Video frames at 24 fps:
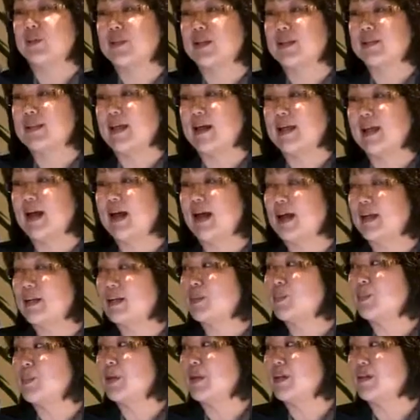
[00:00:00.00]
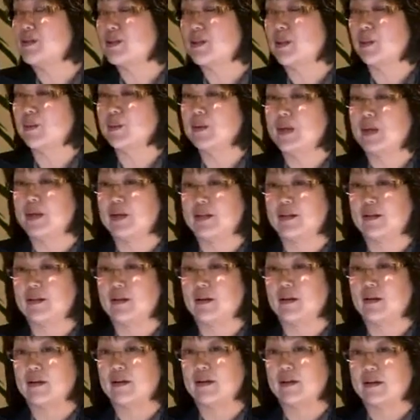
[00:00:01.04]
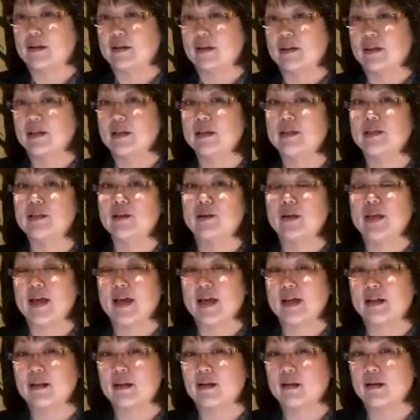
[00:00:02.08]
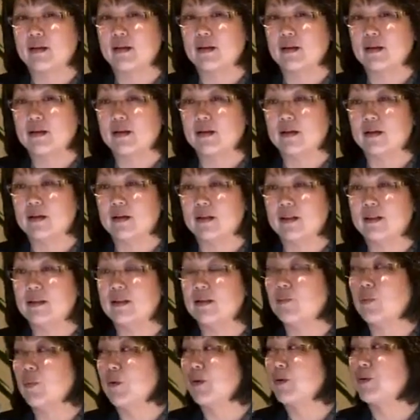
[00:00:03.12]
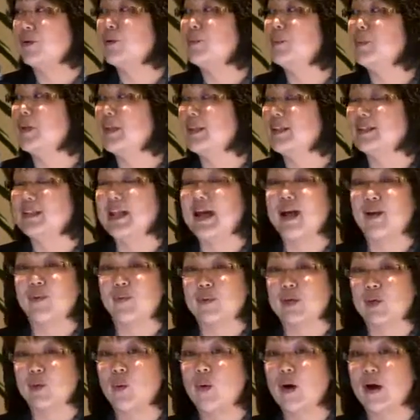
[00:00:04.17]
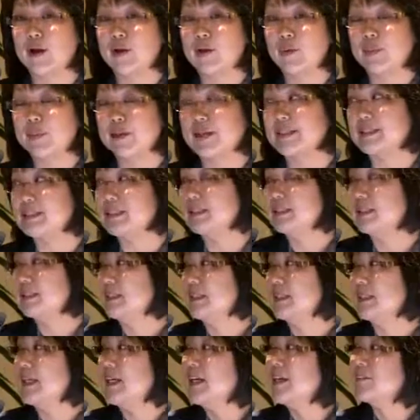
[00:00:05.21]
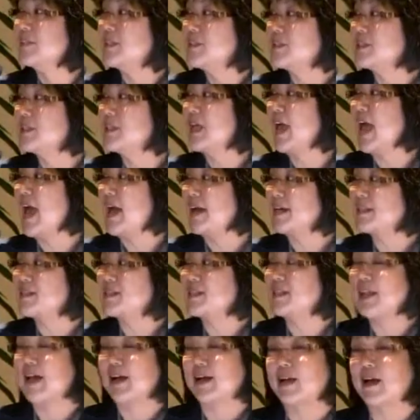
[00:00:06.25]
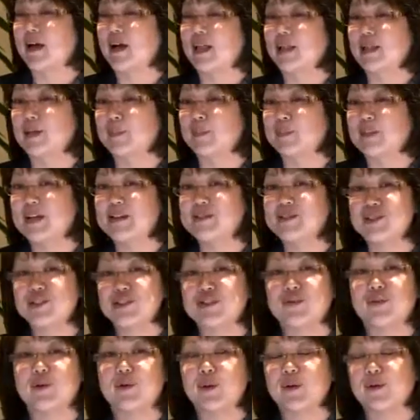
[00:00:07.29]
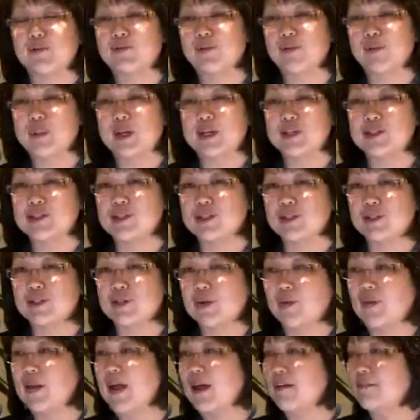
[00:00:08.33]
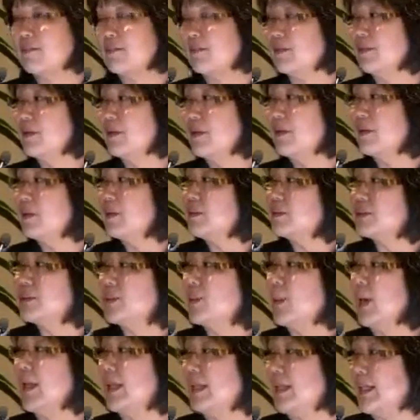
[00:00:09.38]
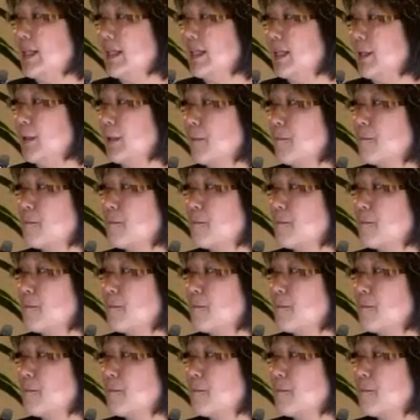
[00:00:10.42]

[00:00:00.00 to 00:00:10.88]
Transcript: that that item is located on in your catalog, where you meet that requirement. If there's an X in that column, that's just for your information. You don't have to do anything.